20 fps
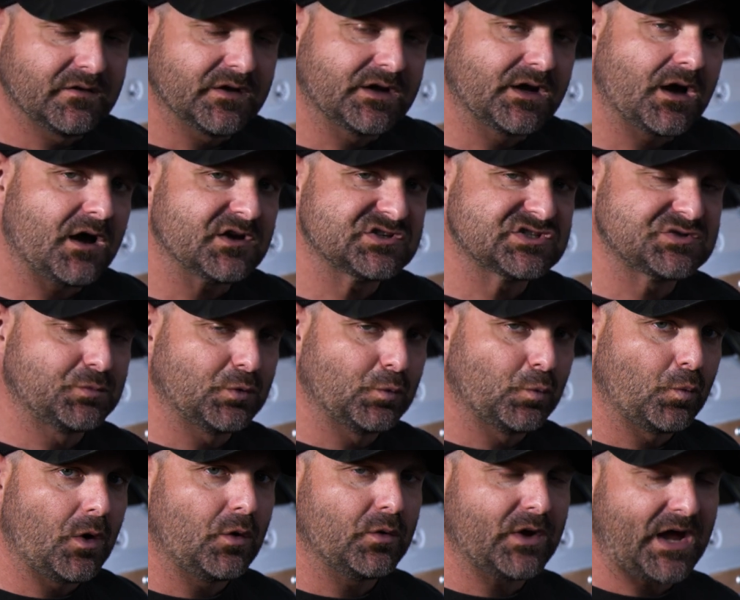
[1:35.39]
and the customer
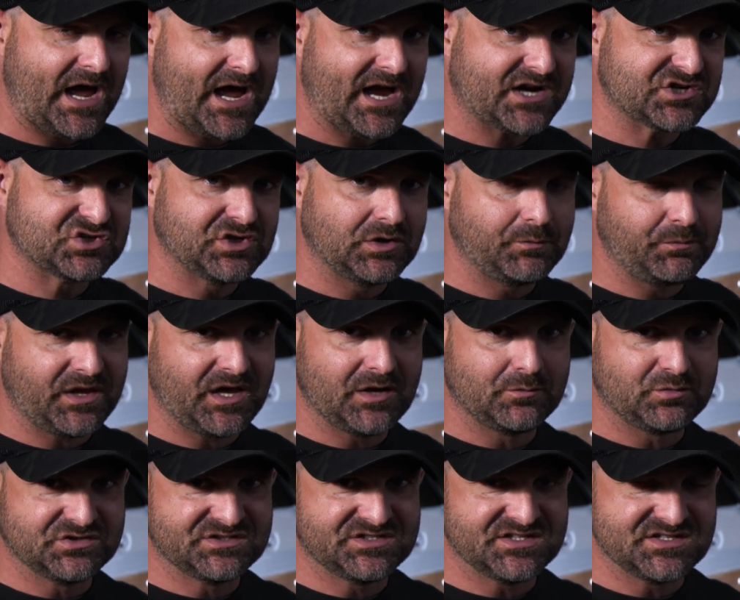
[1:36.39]
won't actually be
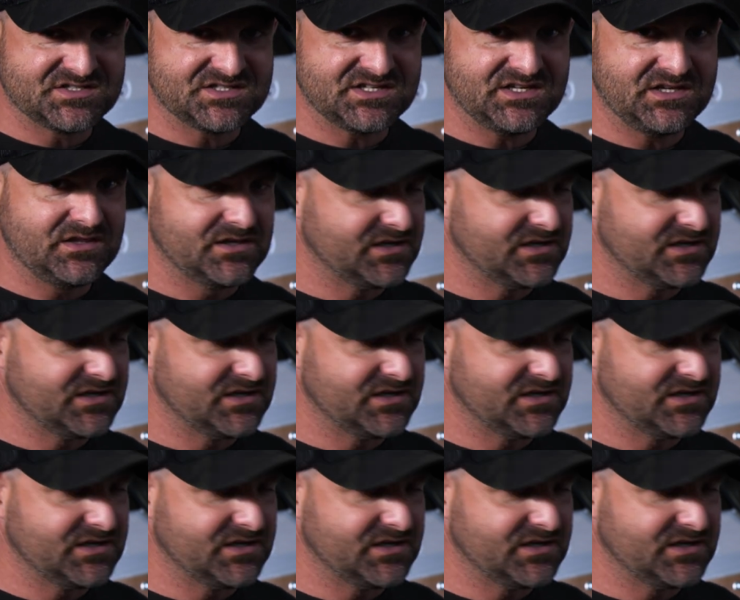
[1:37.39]
able to see